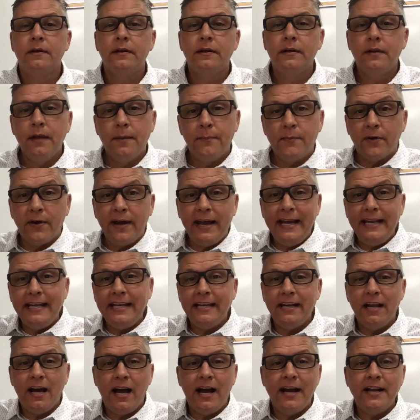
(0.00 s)
Number
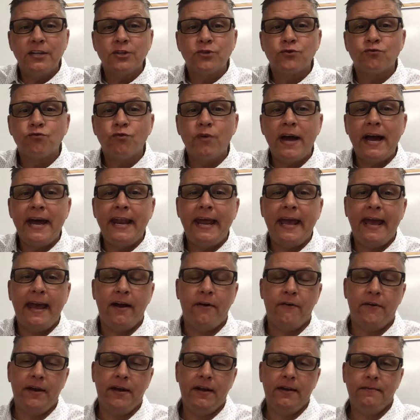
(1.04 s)
89 is red
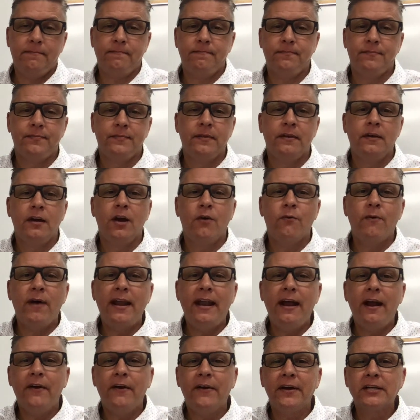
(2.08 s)
herring. A
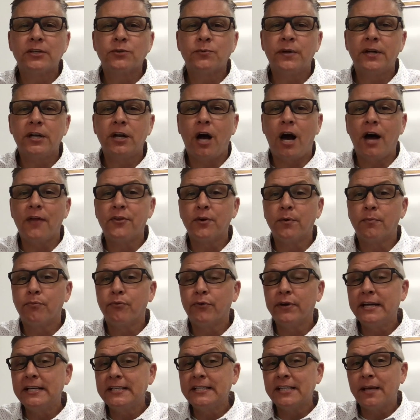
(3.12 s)
red herring is when an author
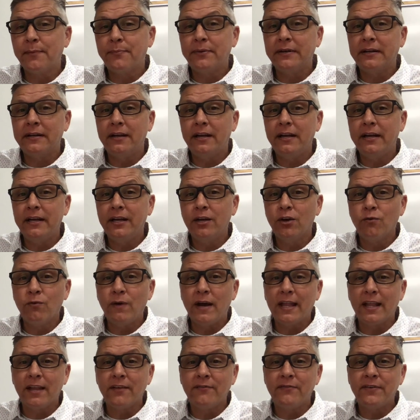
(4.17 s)
brings up an
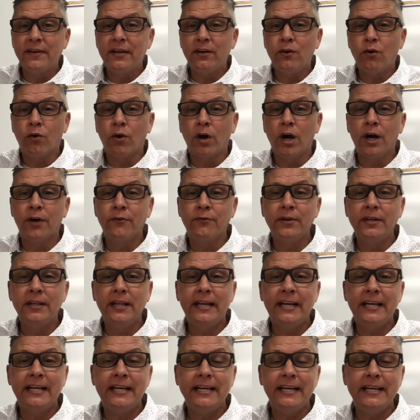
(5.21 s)
irrelevant or
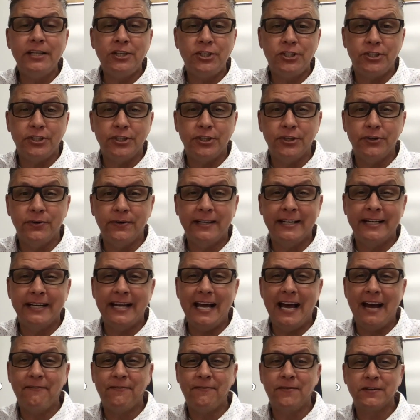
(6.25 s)
unrelated issue in an
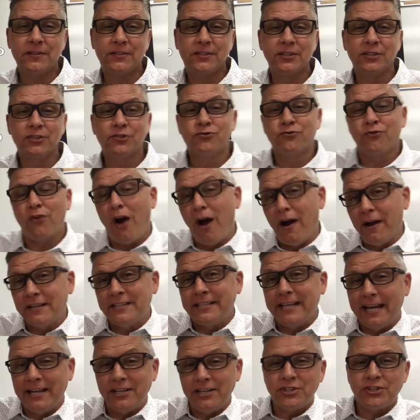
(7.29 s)
effort to draw
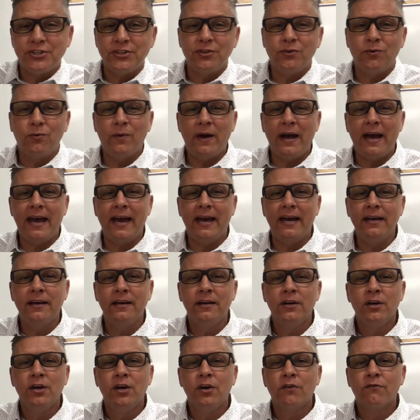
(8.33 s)
attention away
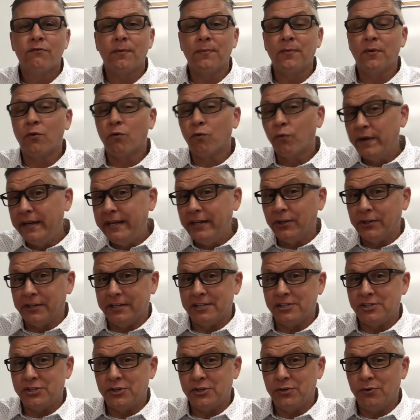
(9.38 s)
from the real
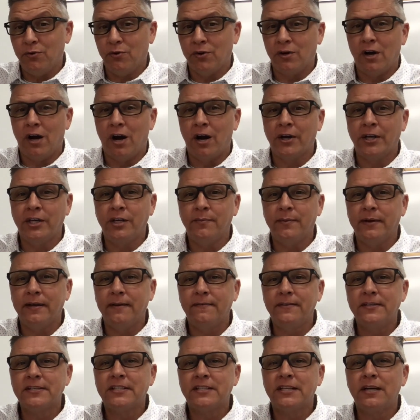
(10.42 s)
issue or argument.
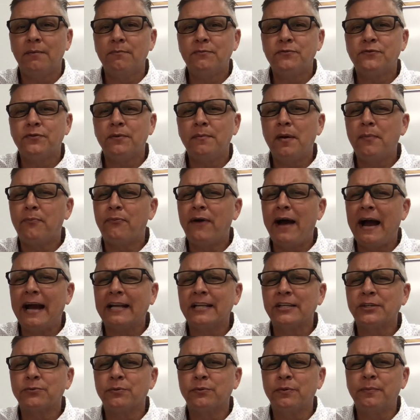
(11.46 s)
This comes from a
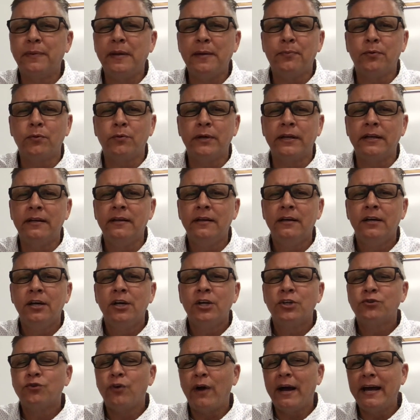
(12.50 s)
practice when people would
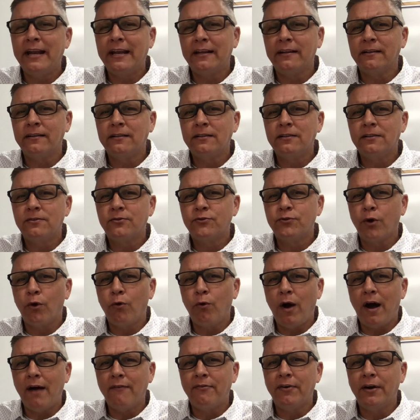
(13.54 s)
try to
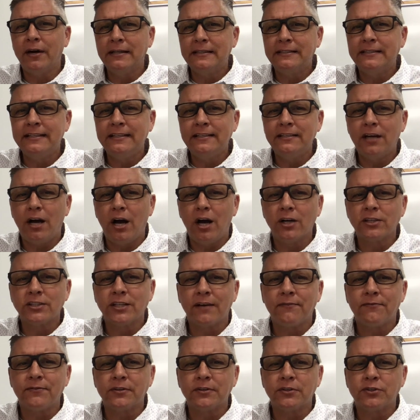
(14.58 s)
throw off hunting dogs
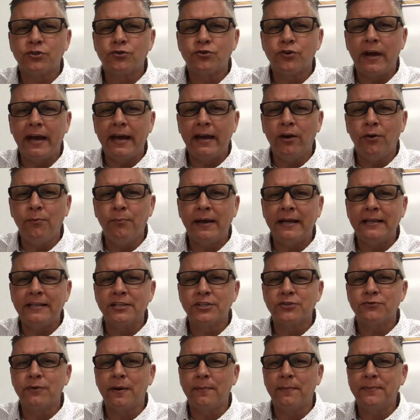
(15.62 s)
off the trail by
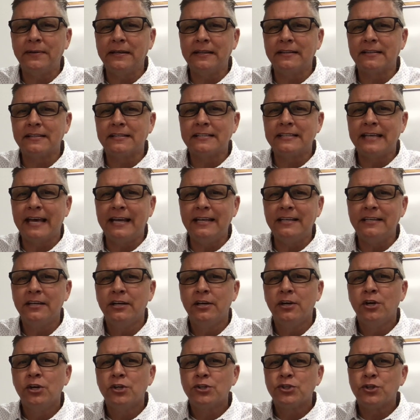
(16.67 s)
disrupting the scent,
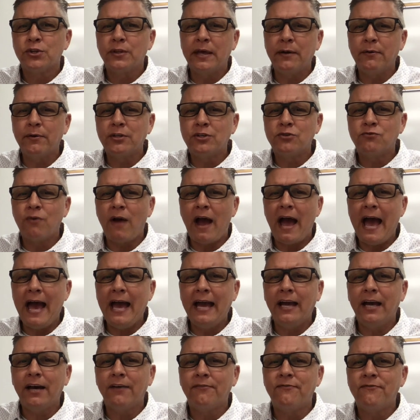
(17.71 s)
so they would
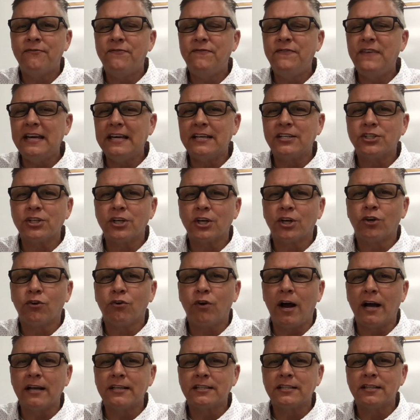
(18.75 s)
drag a fish
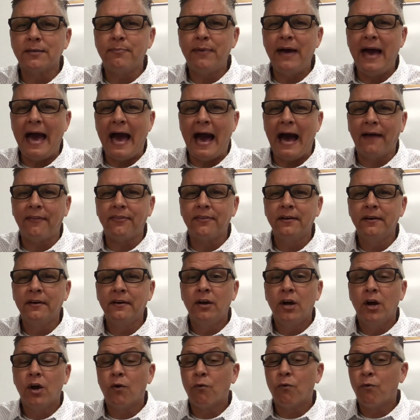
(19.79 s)
across the path,
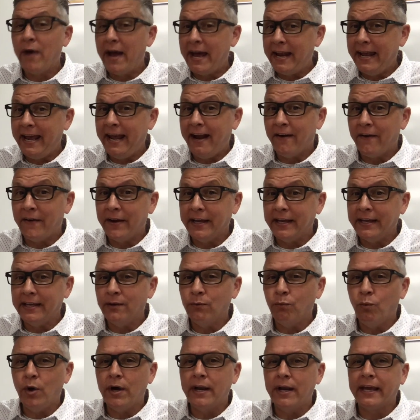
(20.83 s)
a red herring
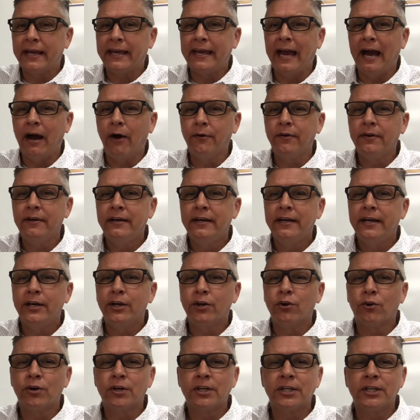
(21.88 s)
in one account,
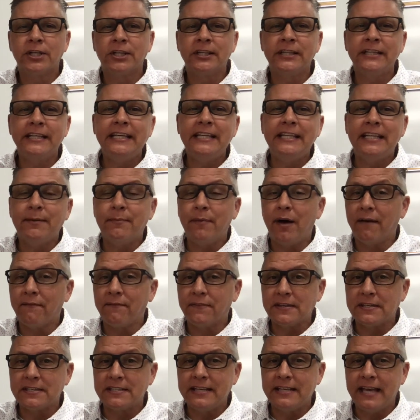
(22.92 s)
in order to lead them off
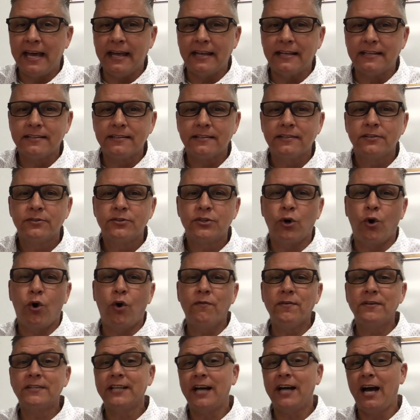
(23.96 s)
the scent. So
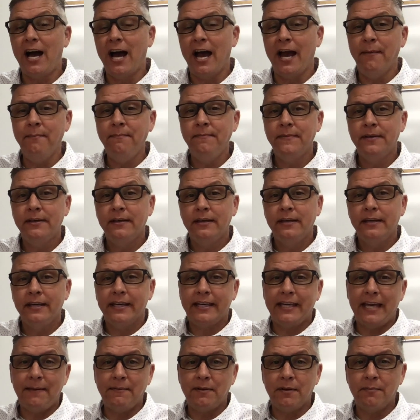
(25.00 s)
over time,
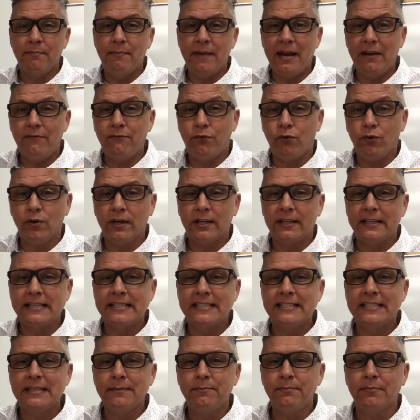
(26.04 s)
it came to metaphorically
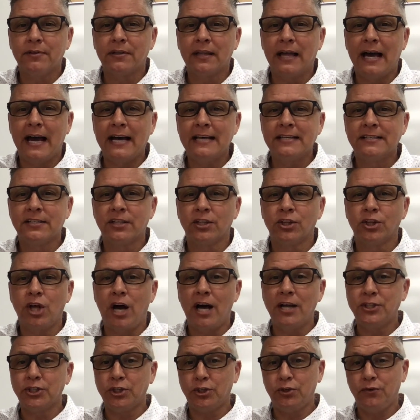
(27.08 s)
symbolize the
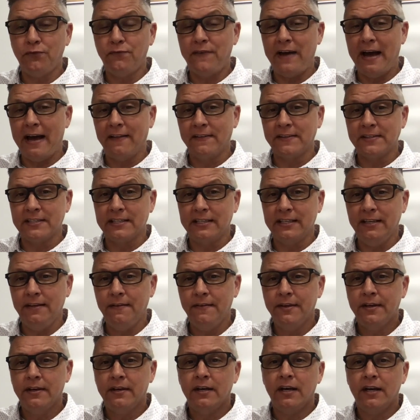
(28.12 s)
logical fallacy
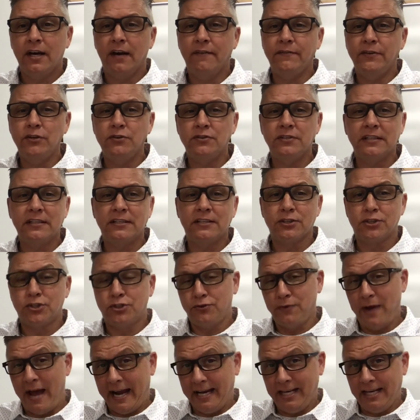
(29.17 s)
of using
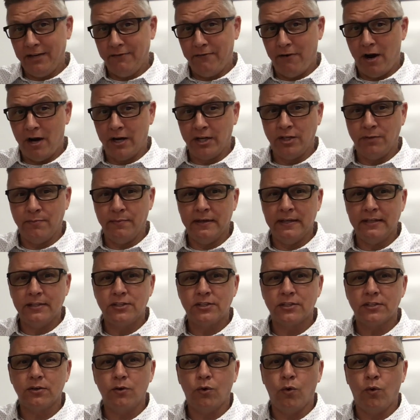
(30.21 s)
distractive
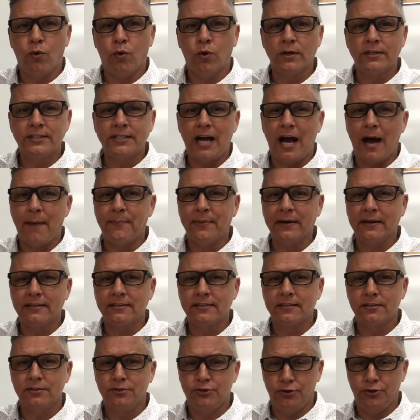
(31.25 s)
arguments or
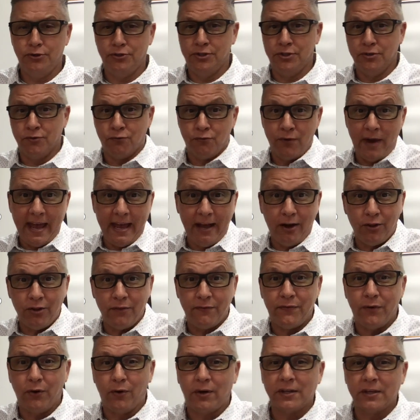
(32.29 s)
topics to derail the
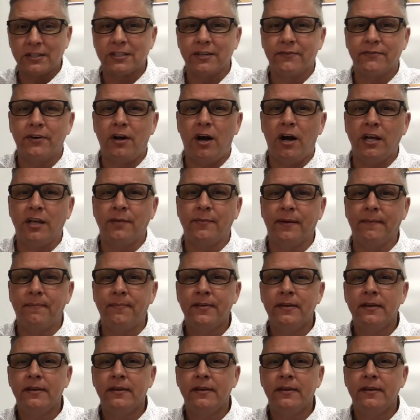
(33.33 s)
focus of an argument.